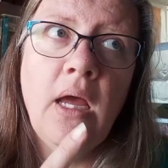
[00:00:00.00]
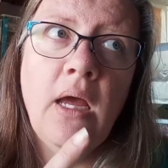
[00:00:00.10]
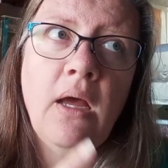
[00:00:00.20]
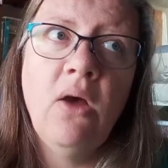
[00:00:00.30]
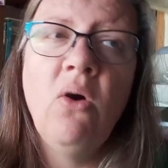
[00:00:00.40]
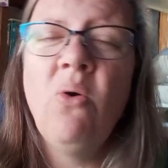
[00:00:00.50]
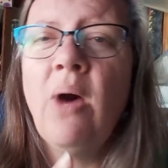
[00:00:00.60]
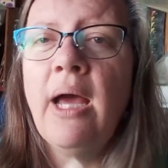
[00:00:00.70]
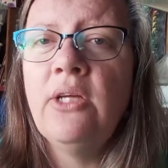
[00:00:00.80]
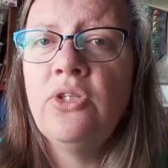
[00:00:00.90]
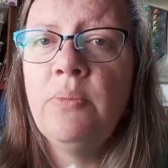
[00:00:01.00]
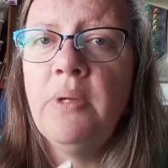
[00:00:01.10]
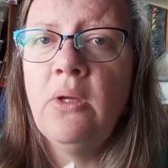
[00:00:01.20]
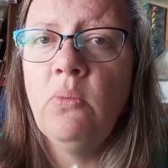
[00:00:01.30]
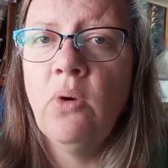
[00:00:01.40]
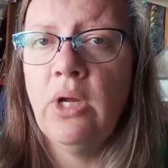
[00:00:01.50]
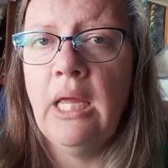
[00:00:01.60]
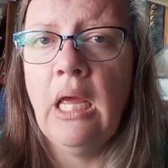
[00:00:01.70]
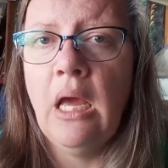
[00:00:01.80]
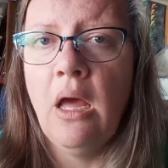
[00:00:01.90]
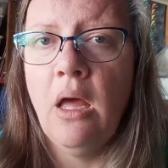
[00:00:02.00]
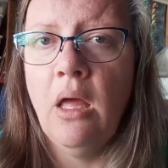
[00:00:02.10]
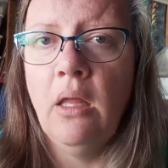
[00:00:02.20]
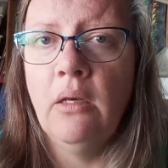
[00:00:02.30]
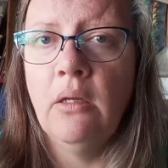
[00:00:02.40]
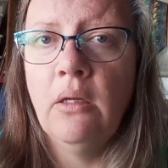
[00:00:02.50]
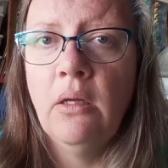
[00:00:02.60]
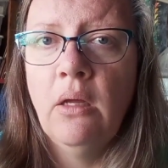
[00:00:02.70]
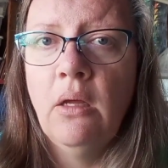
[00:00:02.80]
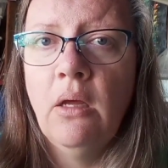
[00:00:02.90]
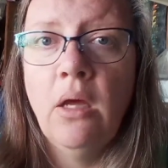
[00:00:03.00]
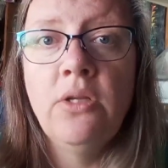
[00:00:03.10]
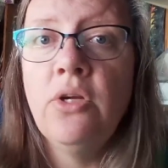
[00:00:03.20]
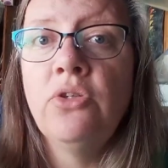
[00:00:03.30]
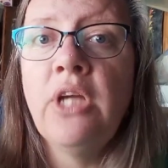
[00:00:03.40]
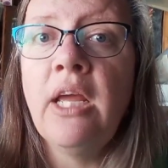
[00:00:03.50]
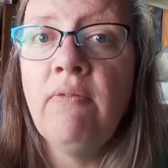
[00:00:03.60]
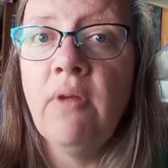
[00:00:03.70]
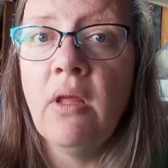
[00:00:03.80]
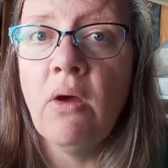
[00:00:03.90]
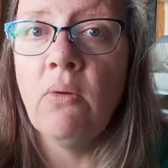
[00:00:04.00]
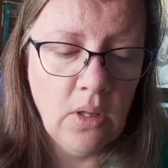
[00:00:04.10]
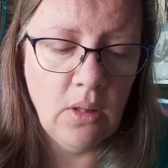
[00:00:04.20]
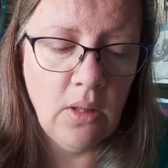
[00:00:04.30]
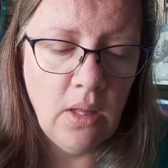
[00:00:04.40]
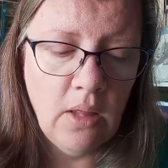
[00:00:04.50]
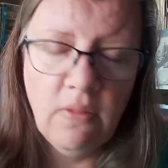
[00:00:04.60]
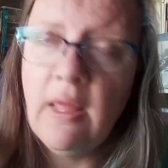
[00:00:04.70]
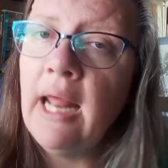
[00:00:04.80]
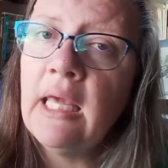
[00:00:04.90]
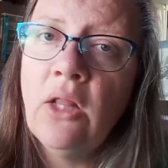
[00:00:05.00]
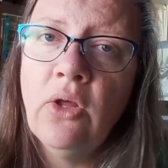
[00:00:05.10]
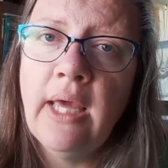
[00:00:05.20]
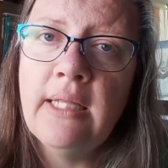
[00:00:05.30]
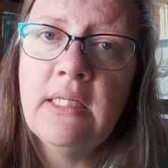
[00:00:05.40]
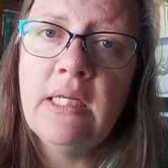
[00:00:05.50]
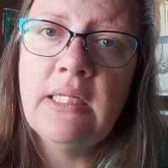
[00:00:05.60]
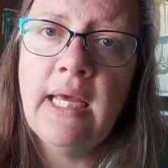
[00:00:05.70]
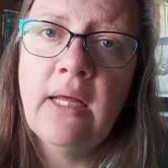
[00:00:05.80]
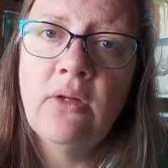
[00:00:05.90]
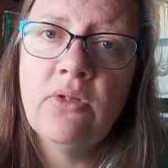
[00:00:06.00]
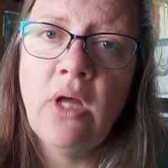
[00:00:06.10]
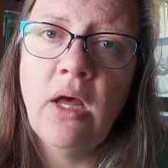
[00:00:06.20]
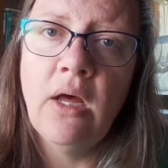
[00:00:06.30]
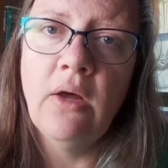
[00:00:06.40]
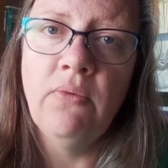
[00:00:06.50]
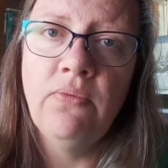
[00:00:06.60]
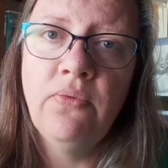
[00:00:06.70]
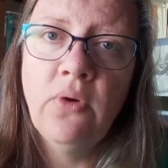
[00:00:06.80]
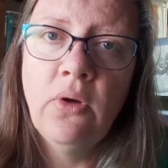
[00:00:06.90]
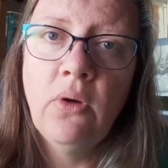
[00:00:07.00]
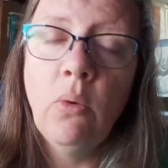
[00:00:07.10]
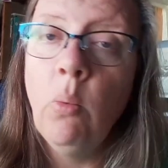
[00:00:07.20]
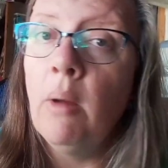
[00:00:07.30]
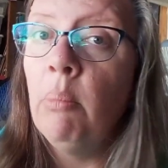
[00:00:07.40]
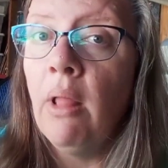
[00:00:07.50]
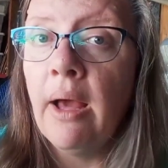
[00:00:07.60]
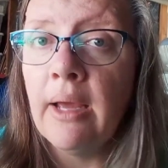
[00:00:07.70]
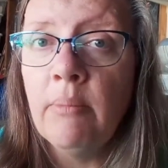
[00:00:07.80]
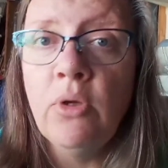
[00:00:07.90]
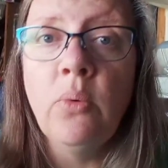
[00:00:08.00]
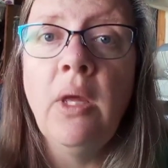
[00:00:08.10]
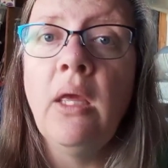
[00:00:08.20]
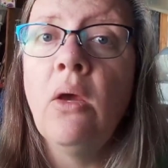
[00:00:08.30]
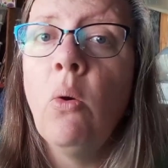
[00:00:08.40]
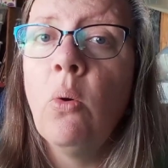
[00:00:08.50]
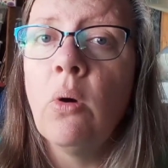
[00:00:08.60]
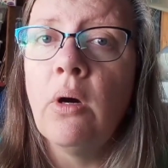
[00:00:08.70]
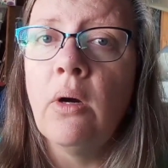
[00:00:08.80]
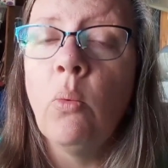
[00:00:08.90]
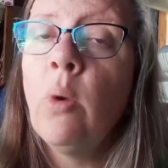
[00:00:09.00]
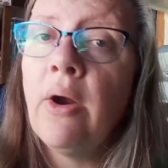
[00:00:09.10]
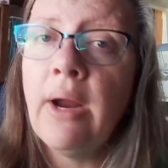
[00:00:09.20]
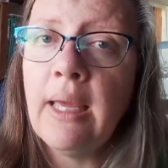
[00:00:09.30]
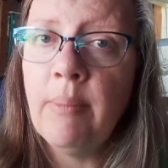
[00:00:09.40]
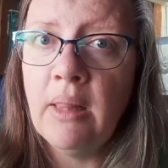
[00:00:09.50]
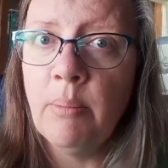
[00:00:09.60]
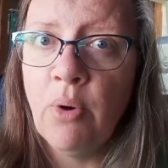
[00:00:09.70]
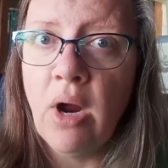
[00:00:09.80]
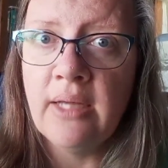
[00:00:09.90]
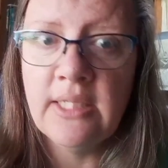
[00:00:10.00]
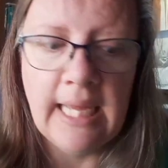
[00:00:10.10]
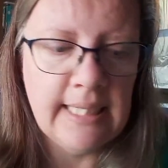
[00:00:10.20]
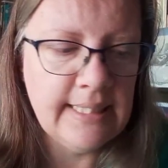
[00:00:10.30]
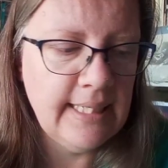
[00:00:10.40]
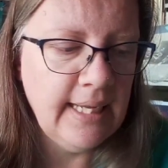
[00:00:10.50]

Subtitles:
oh, I should be working on a Dear Jane video. Then I can look at details of what block I'm doing or where I am in the process.